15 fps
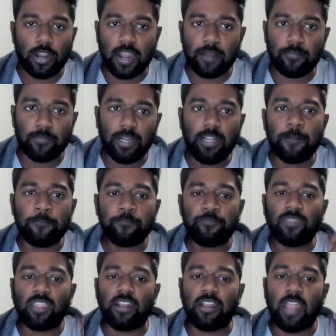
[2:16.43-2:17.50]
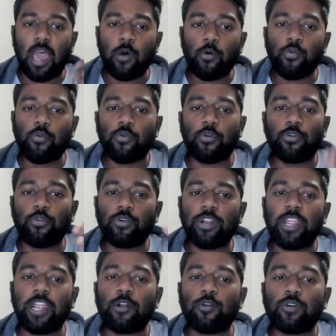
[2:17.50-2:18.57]
admit. Now you
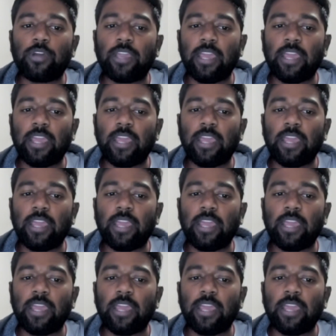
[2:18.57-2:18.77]
need to